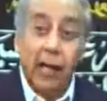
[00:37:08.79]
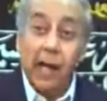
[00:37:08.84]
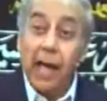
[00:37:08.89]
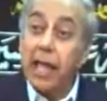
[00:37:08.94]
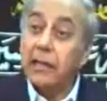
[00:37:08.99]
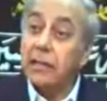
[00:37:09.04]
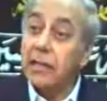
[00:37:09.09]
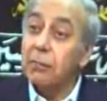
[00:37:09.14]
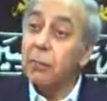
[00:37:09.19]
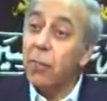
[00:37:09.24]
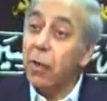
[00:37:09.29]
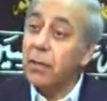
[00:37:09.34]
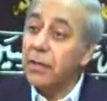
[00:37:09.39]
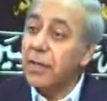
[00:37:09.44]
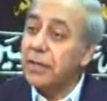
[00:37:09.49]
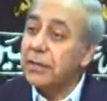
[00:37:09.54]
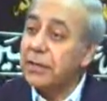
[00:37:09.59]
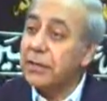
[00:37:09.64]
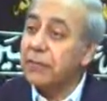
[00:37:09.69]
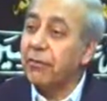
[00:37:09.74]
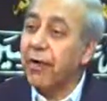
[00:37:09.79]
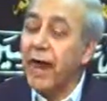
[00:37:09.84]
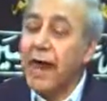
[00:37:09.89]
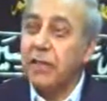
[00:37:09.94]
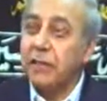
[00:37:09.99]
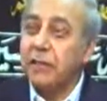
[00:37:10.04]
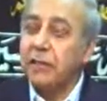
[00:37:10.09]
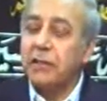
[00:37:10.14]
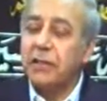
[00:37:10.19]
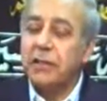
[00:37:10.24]
And the moment he
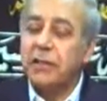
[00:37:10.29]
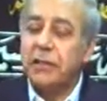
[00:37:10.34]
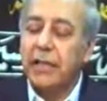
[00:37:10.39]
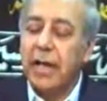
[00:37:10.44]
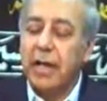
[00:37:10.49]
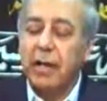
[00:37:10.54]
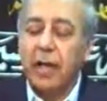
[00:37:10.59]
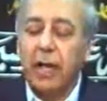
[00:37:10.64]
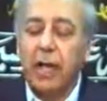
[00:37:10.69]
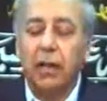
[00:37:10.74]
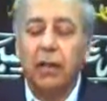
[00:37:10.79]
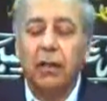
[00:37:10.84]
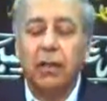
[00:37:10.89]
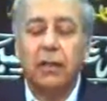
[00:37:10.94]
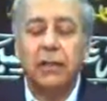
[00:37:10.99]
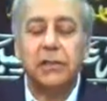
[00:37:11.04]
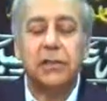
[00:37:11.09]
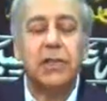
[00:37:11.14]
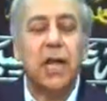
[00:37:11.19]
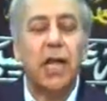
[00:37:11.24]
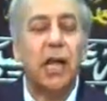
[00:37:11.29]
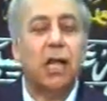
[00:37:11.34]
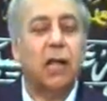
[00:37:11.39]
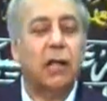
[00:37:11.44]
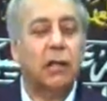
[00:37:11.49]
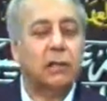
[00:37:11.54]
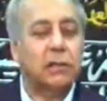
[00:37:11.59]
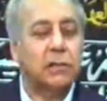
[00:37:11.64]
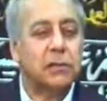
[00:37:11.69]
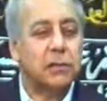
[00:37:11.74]
raised it, he said, Al
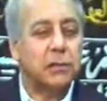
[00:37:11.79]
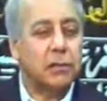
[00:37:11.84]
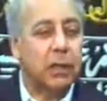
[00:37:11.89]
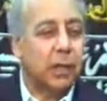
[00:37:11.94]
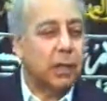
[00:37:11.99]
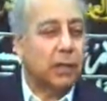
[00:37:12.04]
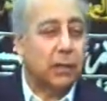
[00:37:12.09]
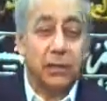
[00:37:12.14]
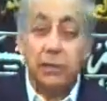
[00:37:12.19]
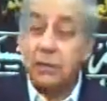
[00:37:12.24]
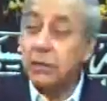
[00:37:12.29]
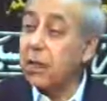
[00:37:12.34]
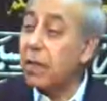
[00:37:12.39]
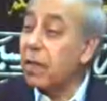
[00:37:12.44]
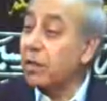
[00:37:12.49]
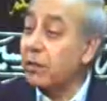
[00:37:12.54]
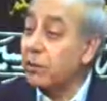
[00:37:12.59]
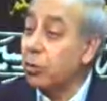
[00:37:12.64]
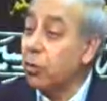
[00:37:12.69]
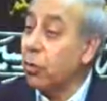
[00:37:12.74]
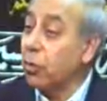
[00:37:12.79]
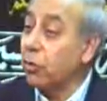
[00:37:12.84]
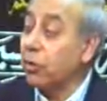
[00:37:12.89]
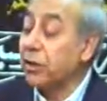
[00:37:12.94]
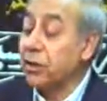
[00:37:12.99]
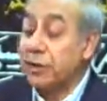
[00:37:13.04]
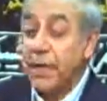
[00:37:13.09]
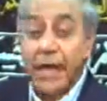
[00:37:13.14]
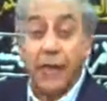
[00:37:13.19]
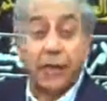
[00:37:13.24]
Qisas, Al Qisas, oh
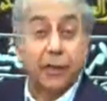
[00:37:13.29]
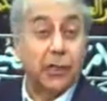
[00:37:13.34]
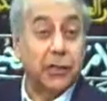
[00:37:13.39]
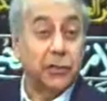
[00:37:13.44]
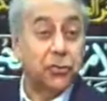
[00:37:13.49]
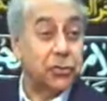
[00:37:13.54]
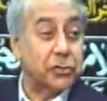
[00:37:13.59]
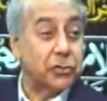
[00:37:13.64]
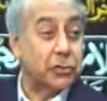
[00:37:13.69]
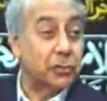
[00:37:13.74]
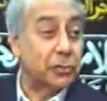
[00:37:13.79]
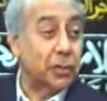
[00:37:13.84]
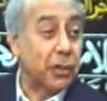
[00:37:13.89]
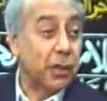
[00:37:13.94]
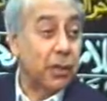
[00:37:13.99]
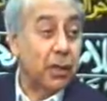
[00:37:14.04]
retaliation,